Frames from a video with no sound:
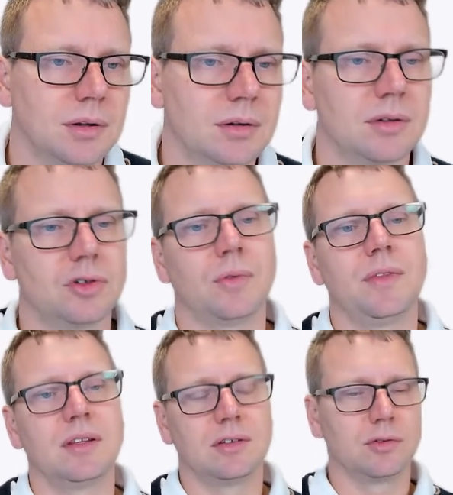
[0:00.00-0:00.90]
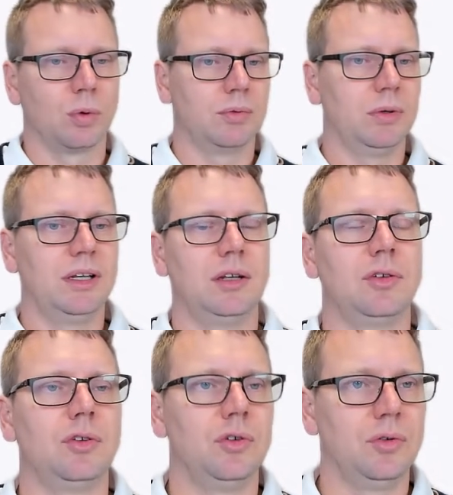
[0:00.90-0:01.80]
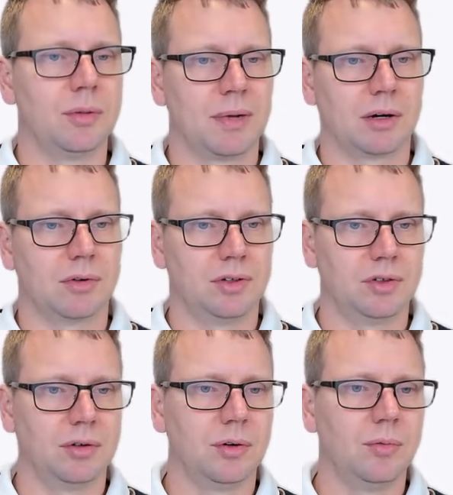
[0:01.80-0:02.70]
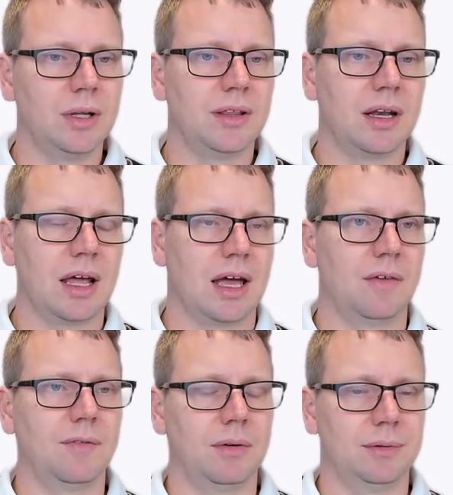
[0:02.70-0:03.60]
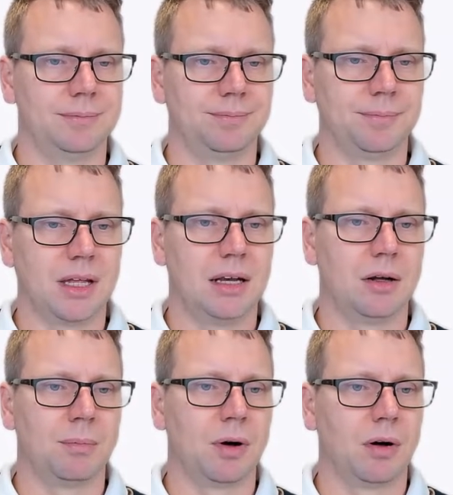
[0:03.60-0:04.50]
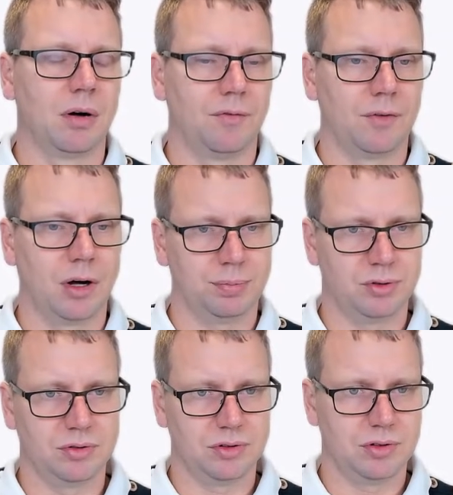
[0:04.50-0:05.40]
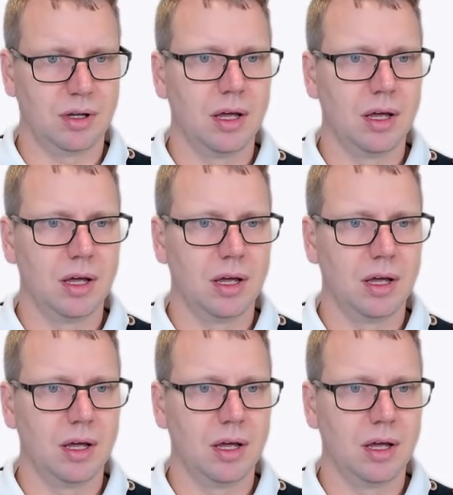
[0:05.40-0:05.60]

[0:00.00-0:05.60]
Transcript: So this is what we need to do the migration. We then have a number of options,